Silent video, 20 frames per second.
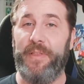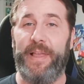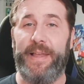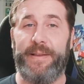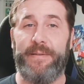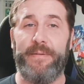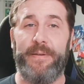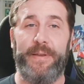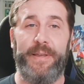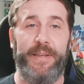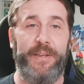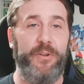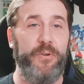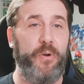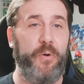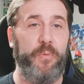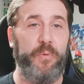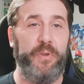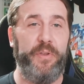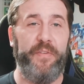Like,
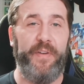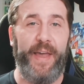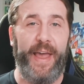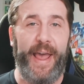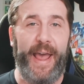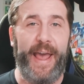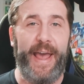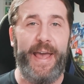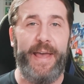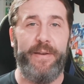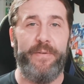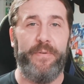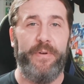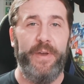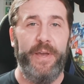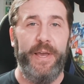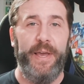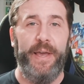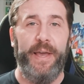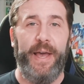you had
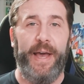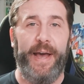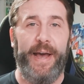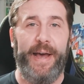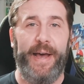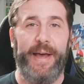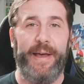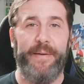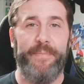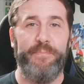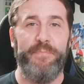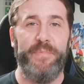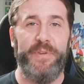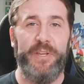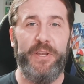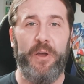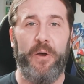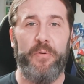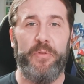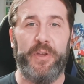
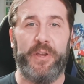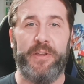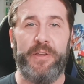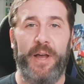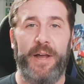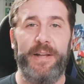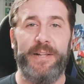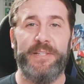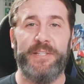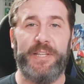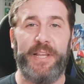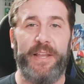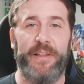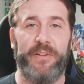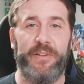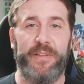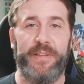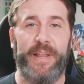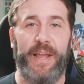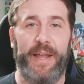the Guns
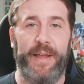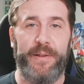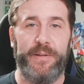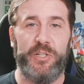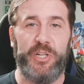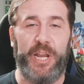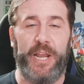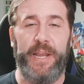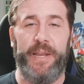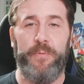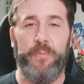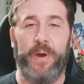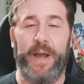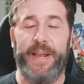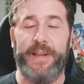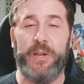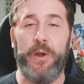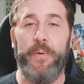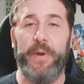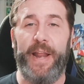and Jay
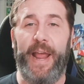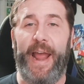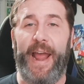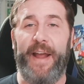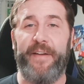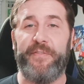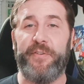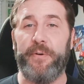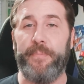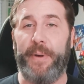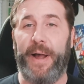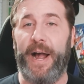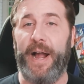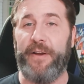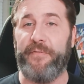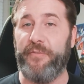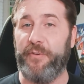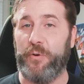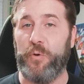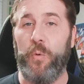White going after
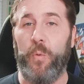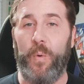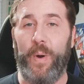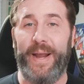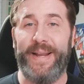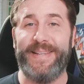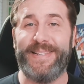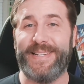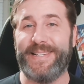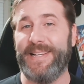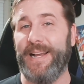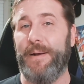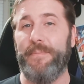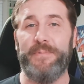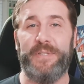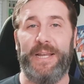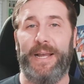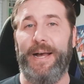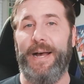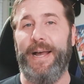Pac for quite
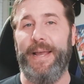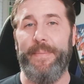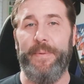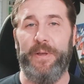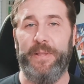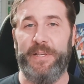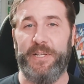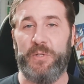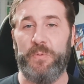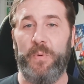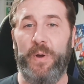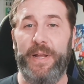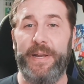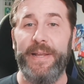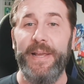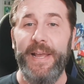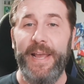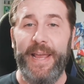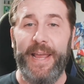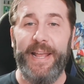some time on this
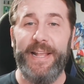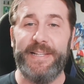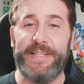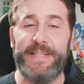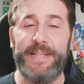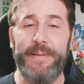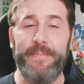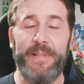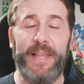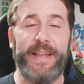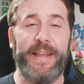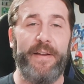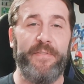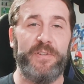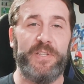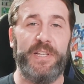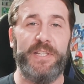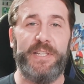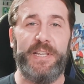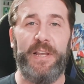one. And it seems like
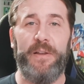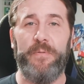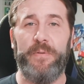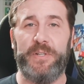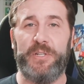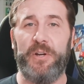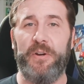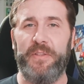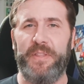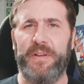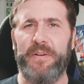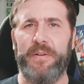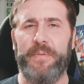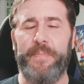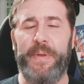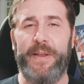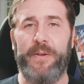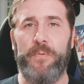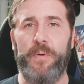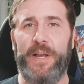ever since he returned, there
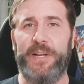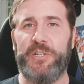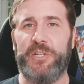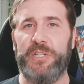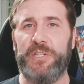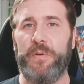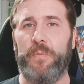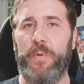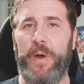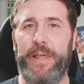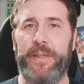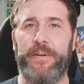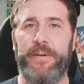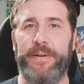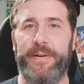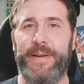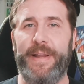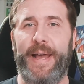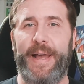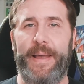have been questions of whether
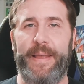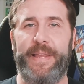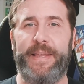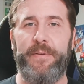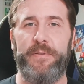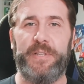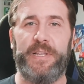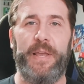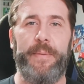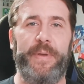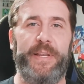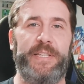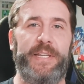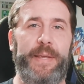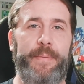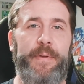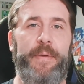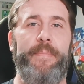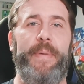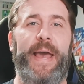or not he was going to be
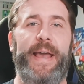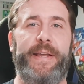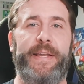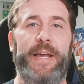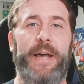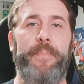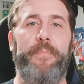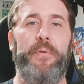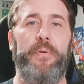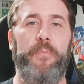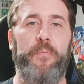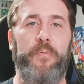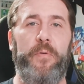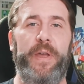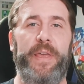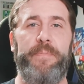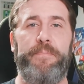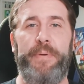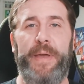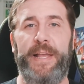teaming back up
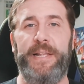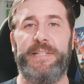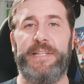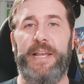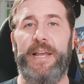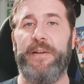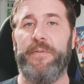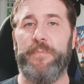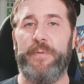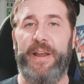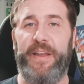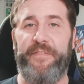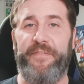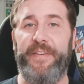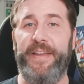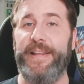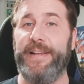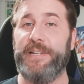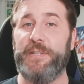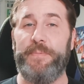with Penta and Ray
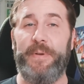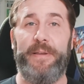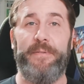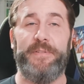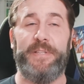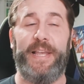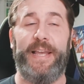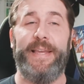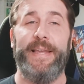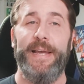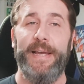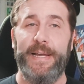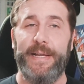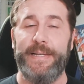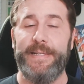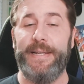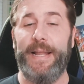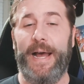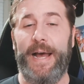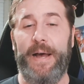Phoenix, but he was like,
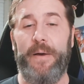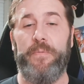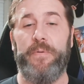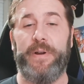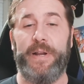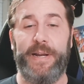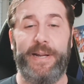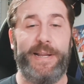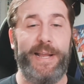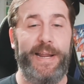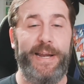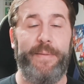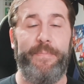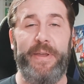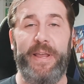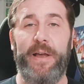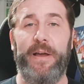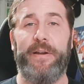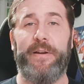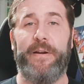no, we're going to kind of
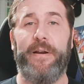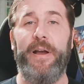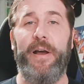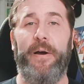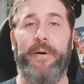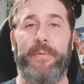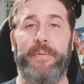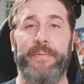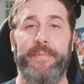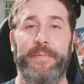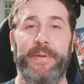be on our own.